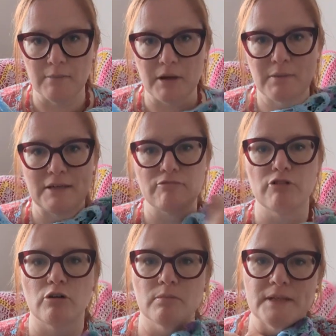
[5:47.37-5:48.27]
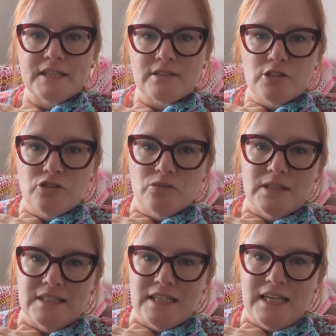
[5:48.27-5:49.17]
I went wrong because I
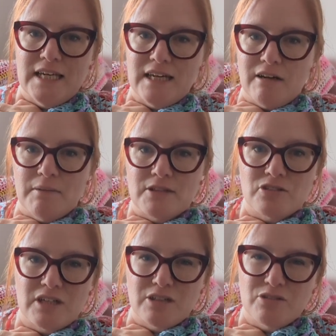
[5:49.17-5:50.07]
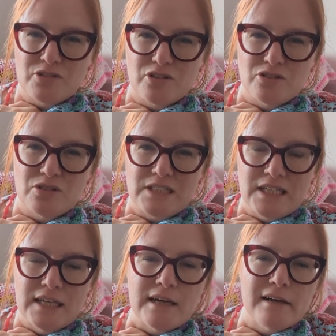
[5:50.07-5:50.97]
joined it here. I went straight across, I joined it
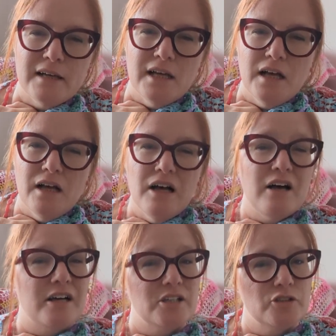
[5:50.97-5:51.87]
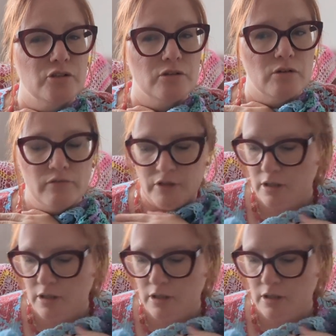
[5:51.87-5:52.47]
here. I shouldn't have.